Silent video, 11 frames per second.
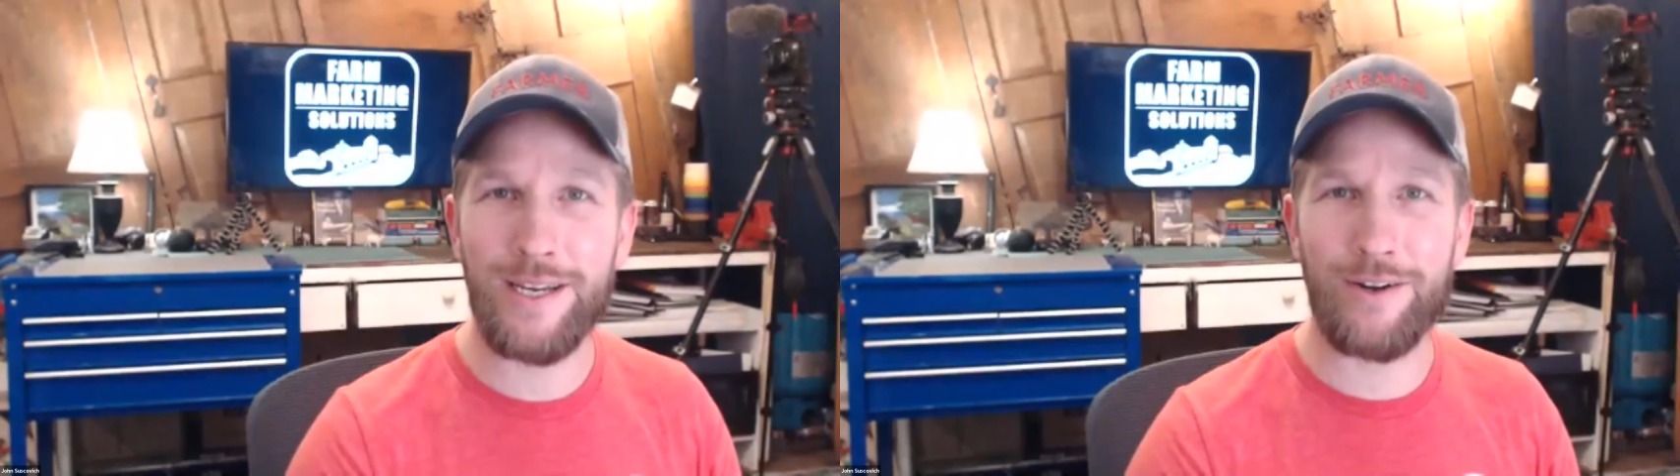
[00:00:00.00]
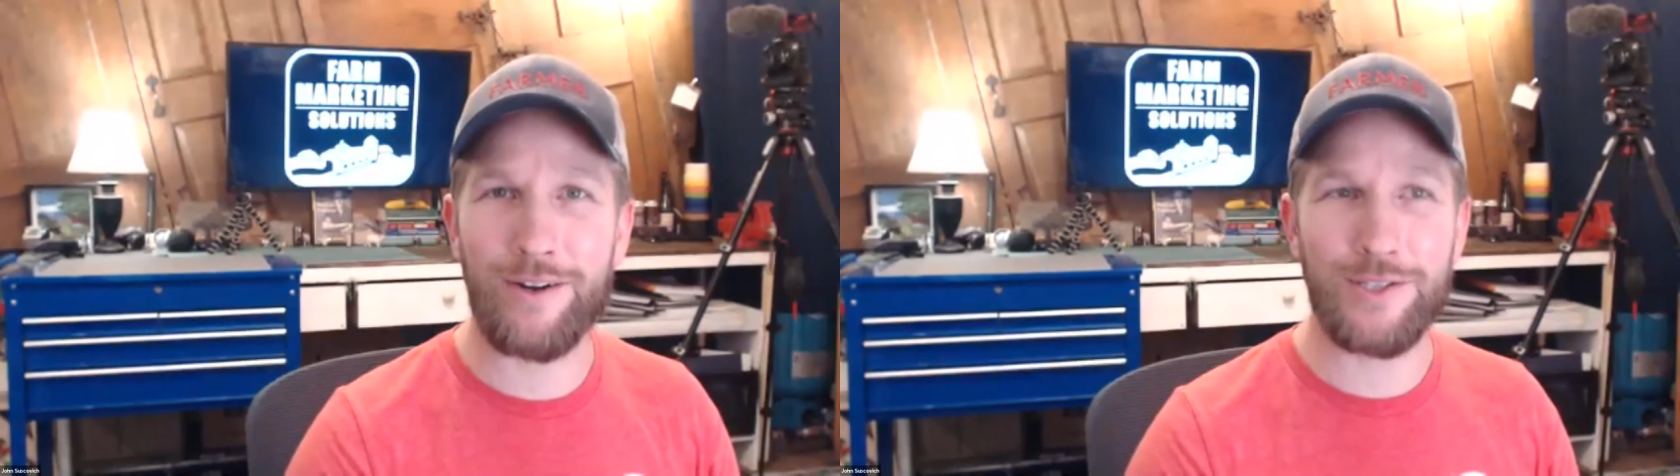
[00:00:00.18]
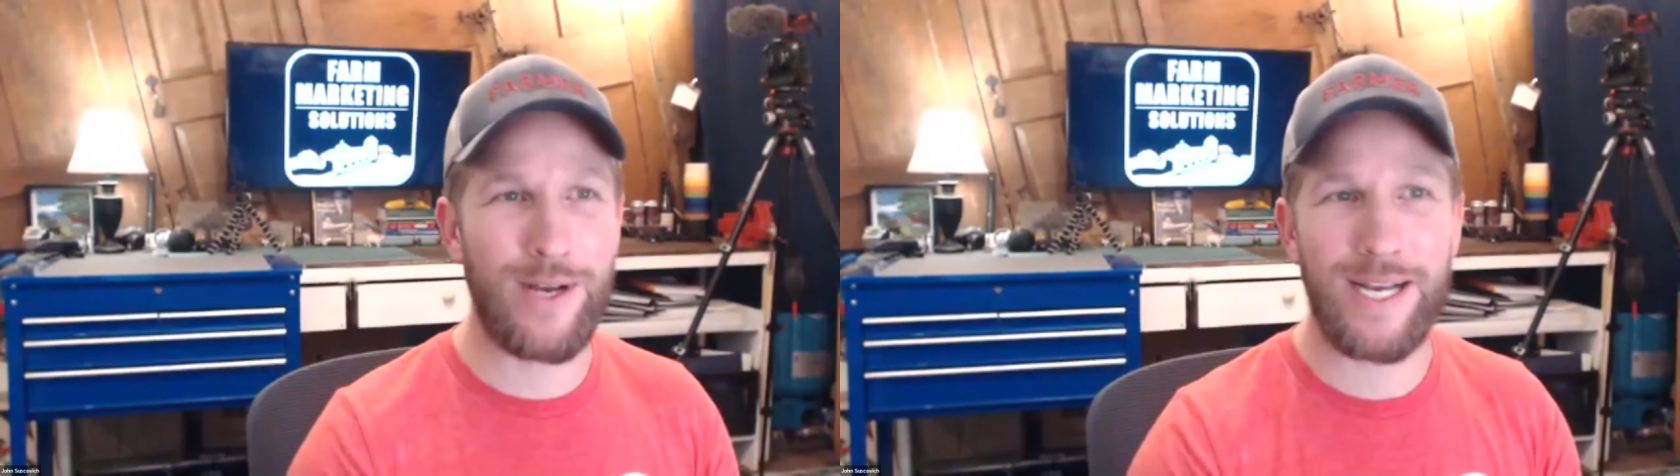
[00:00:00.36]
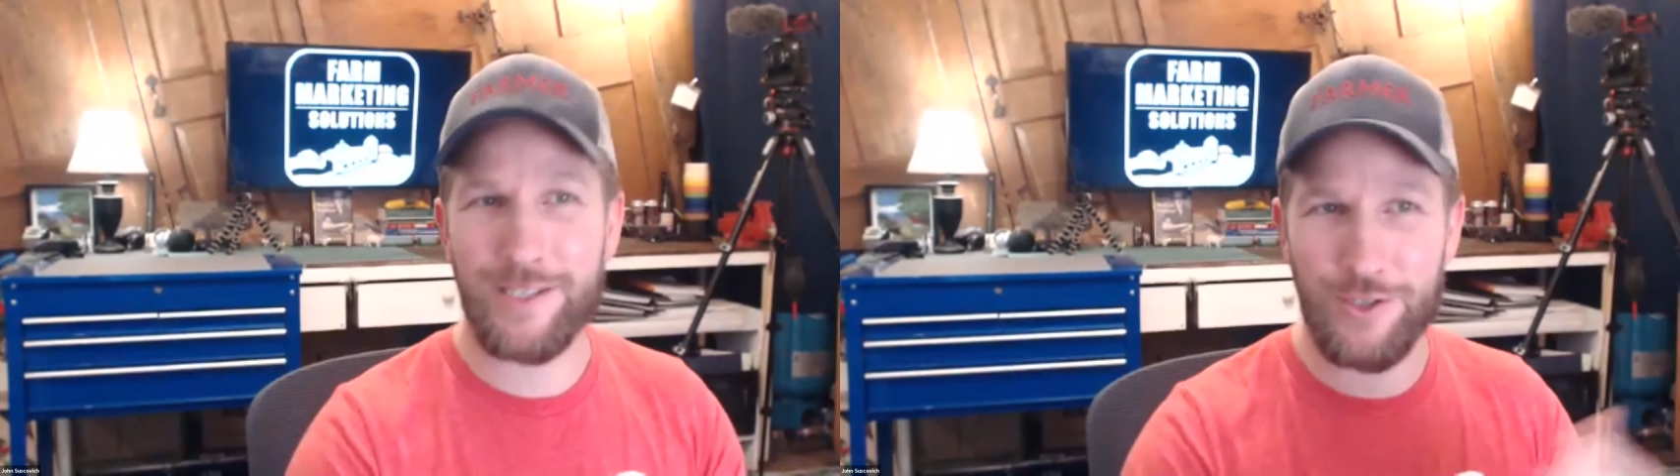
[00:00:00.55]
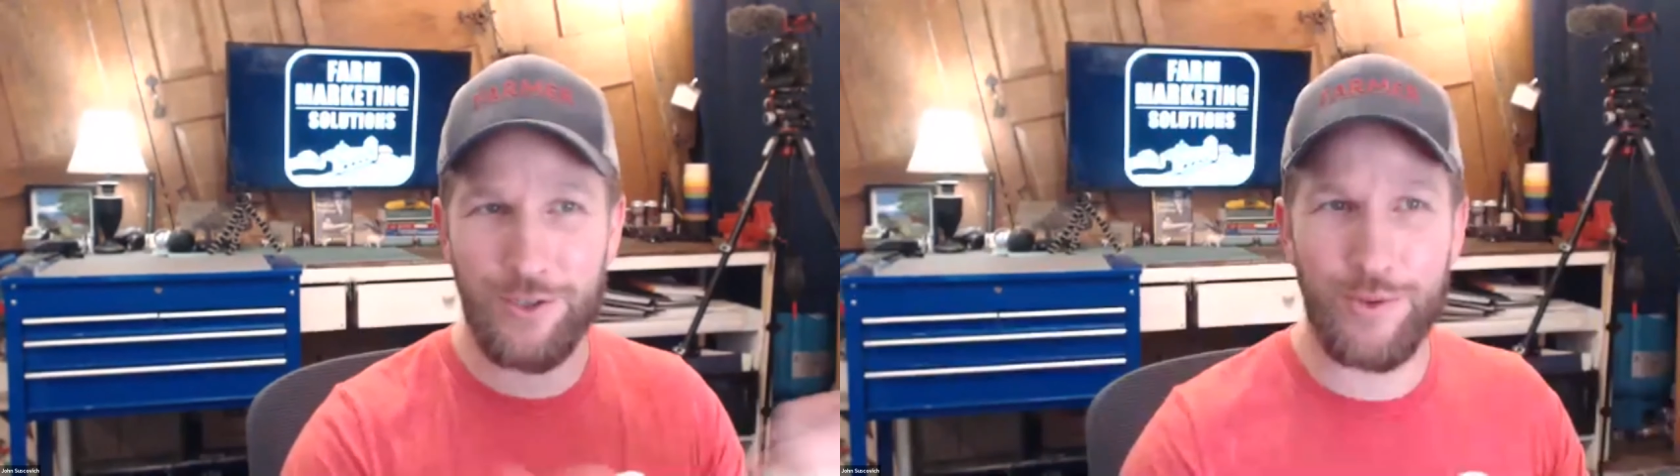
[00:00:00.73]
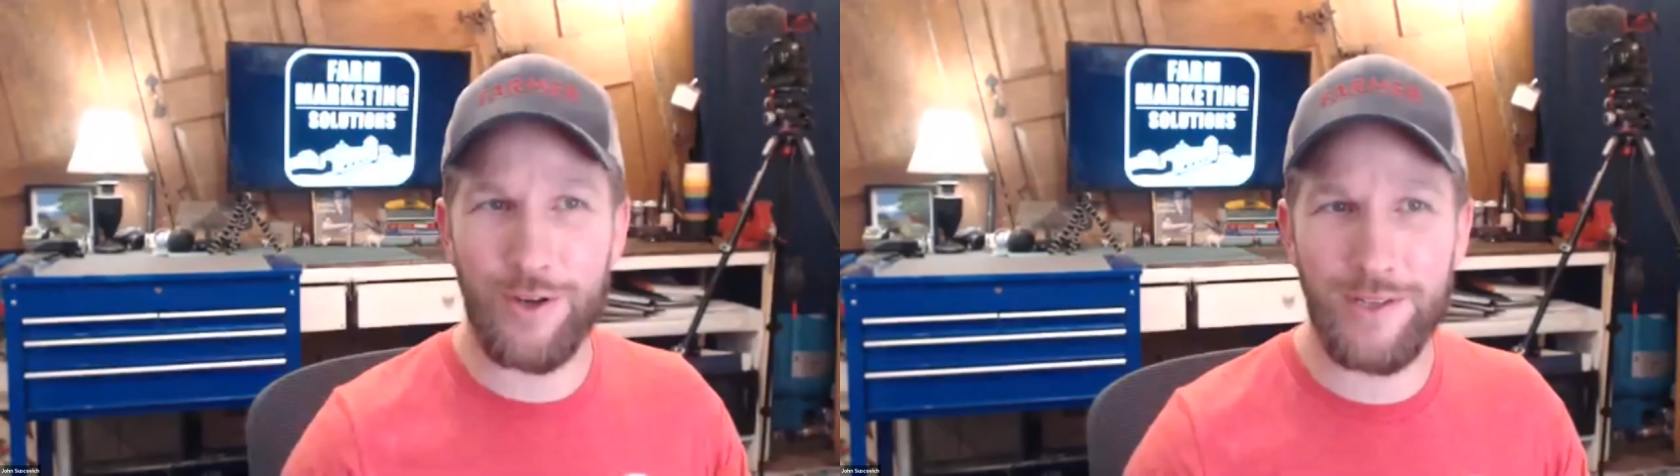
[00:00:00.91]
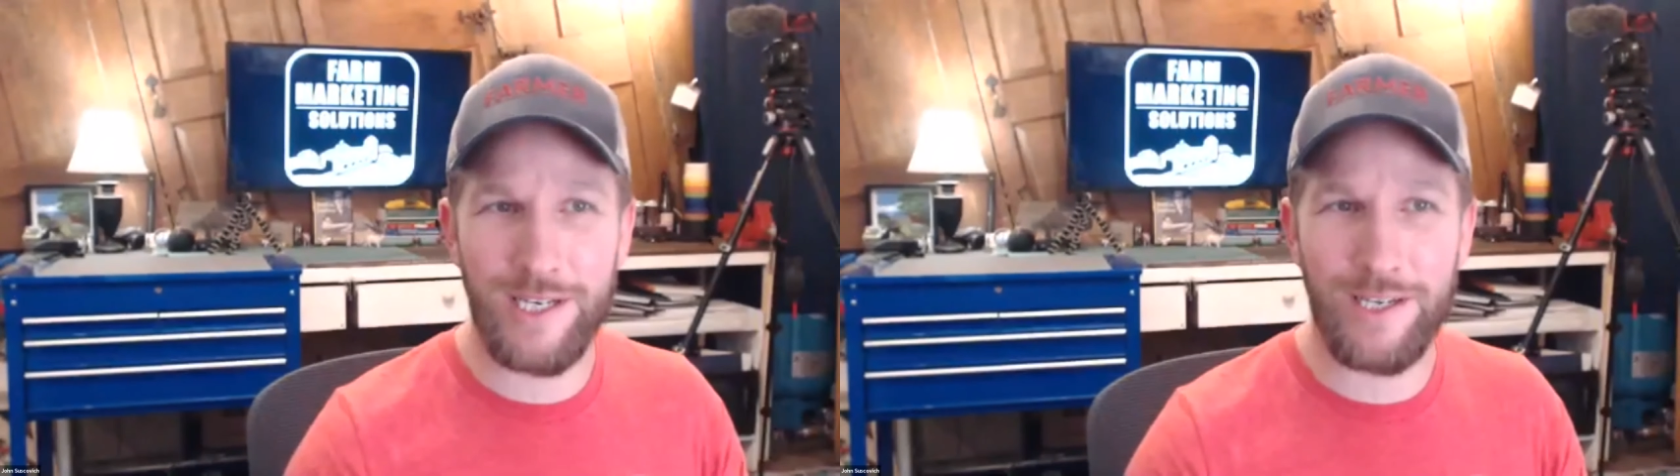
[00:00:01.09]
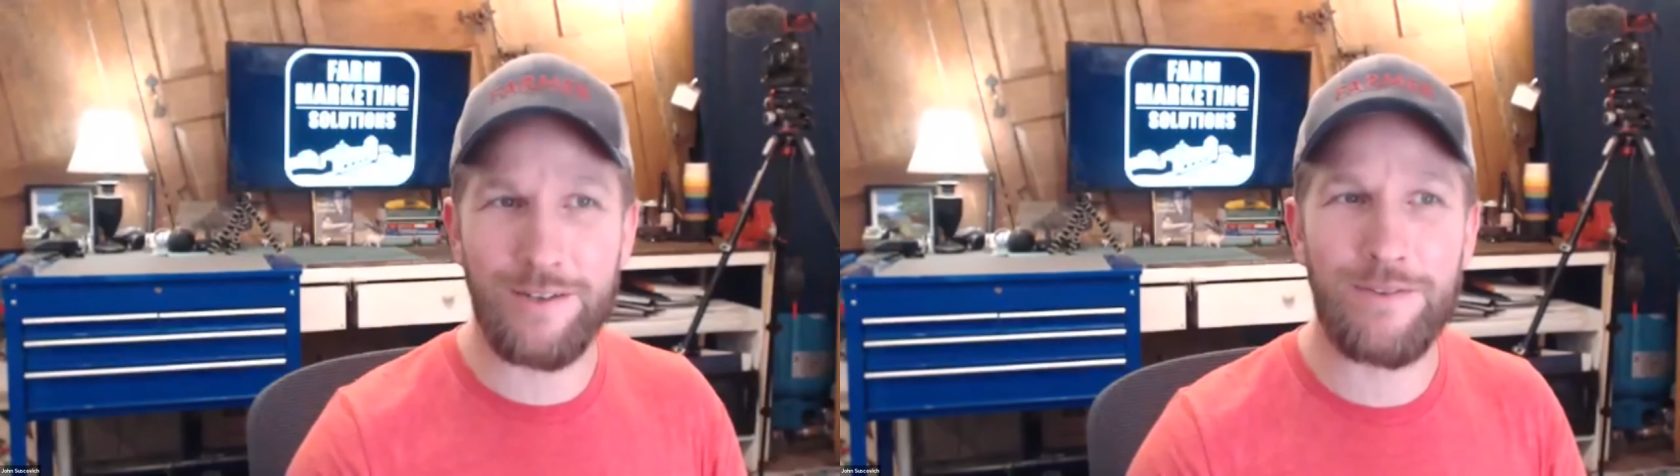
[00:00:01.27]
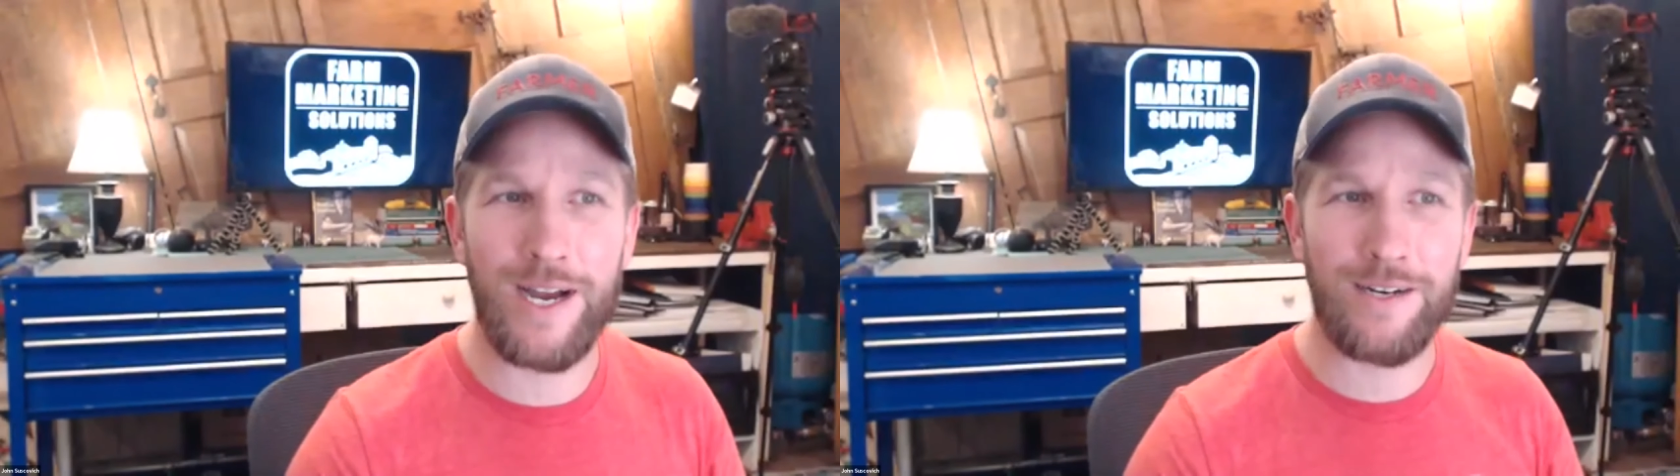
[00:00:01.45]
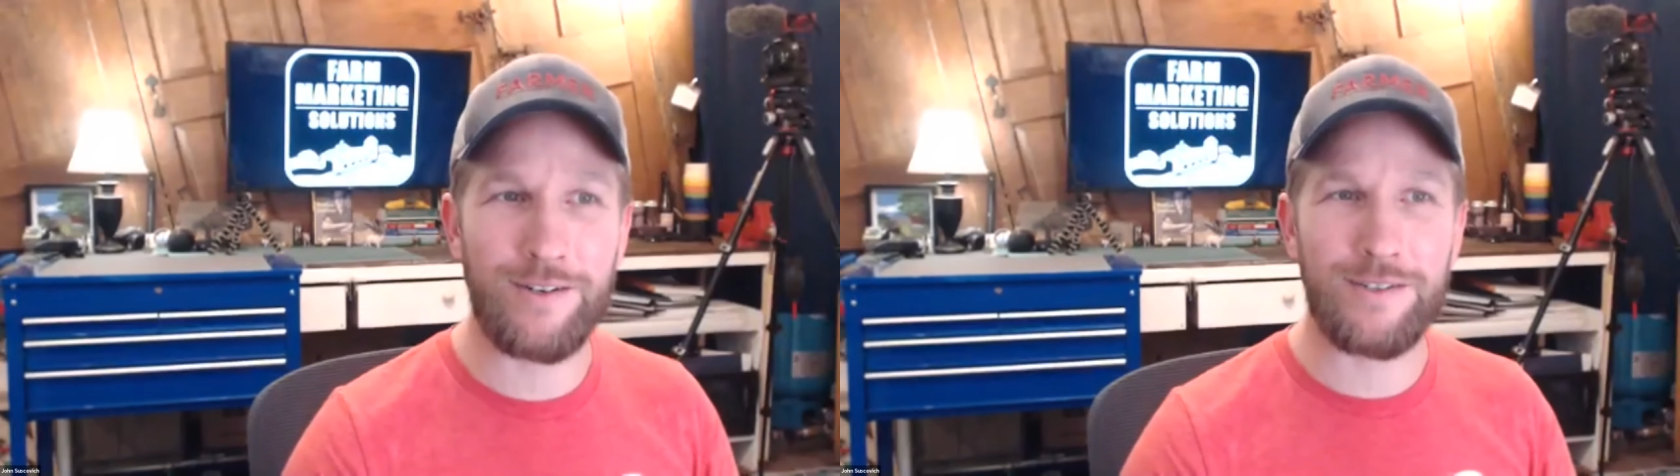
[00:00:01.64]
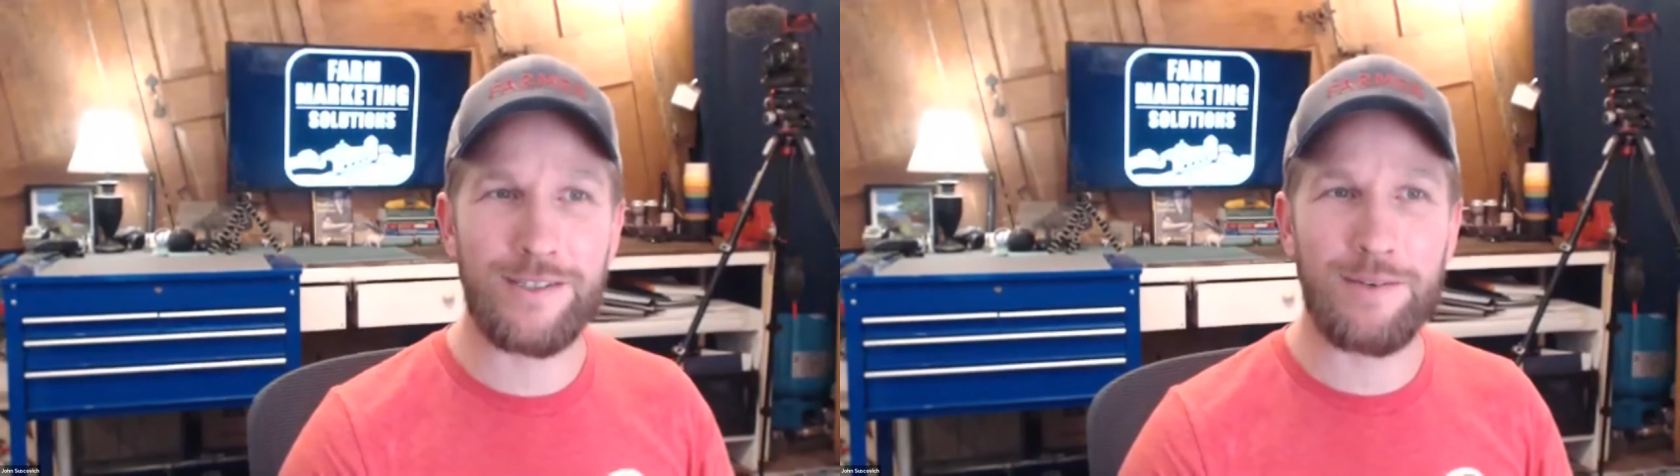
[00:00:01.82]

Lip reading: It also has to do with all the other factors